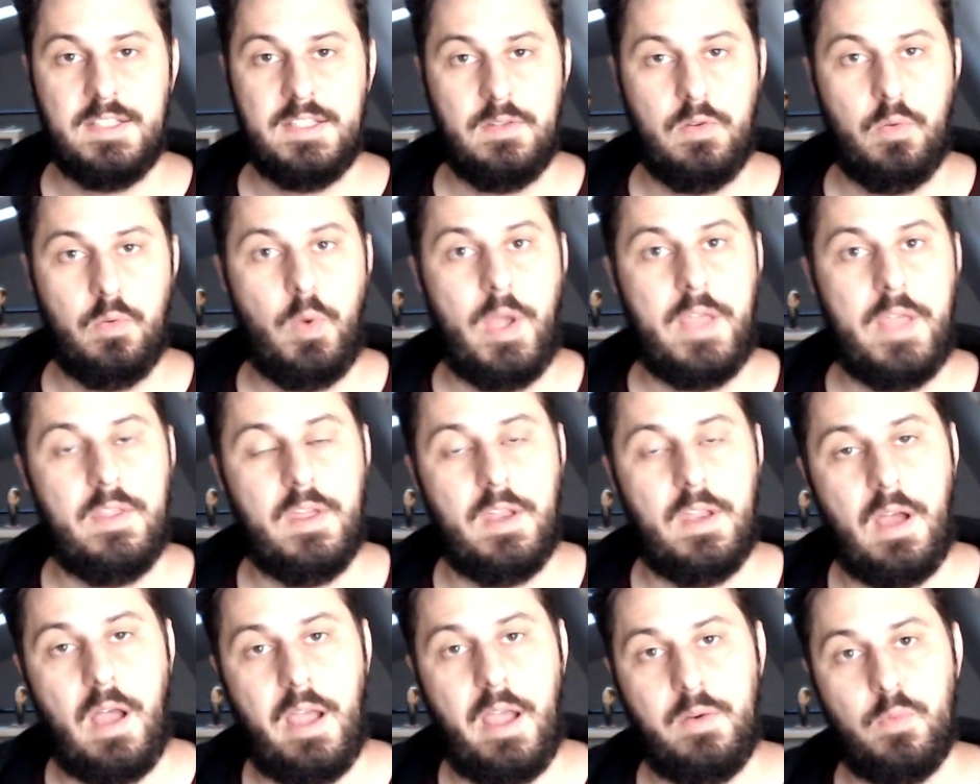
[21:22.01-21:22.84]
And the way
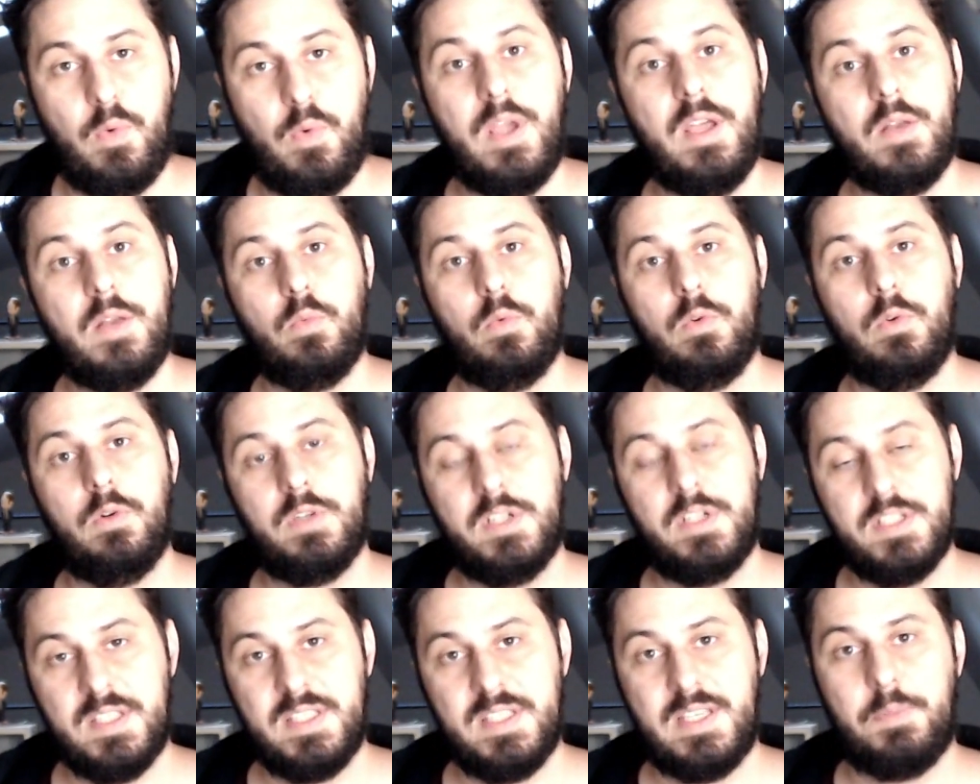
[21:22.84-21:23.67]
that Ayn Rand will
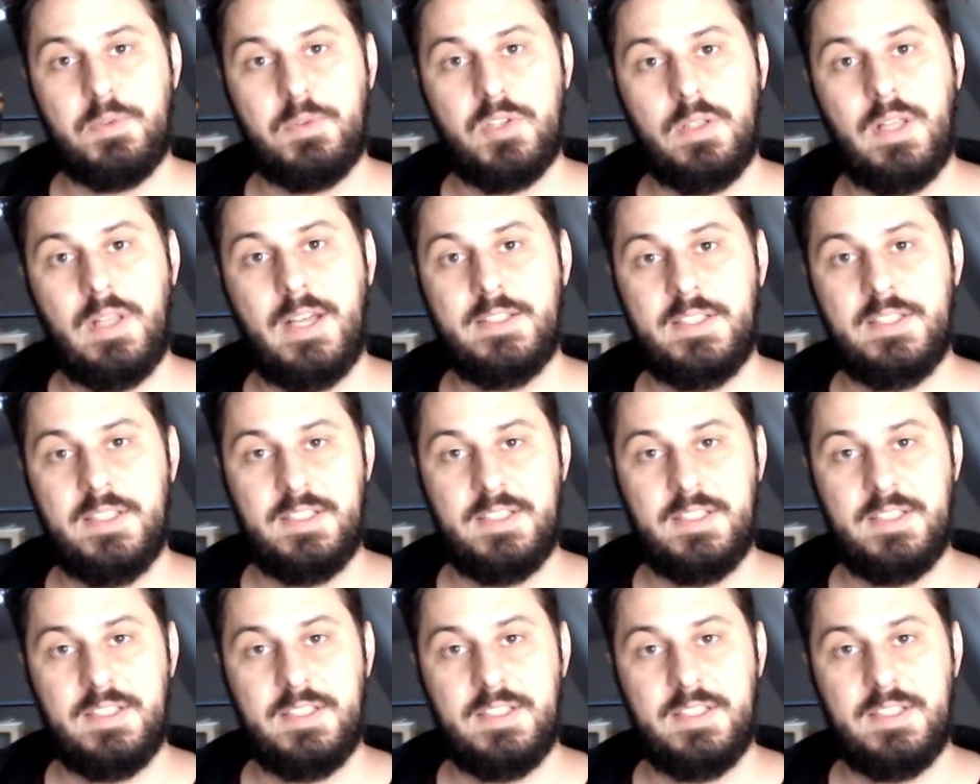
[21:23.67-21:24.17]
conceptualize